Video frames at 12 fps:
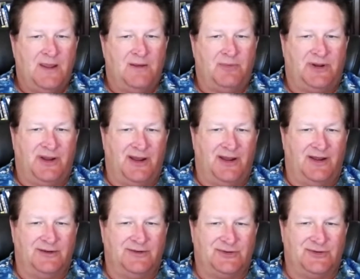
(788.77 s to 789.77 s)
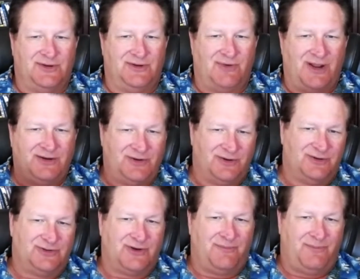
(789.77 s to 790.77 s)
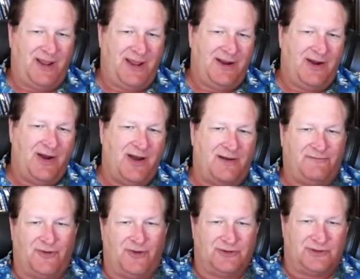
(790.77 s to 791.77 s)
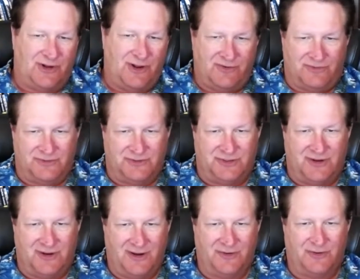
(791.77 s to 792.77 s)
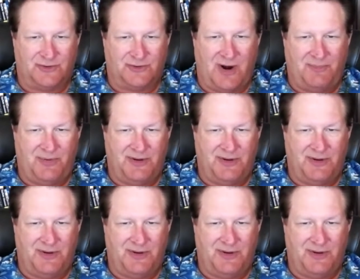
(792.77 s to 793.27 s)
because the renters are paying off those loans on those properties.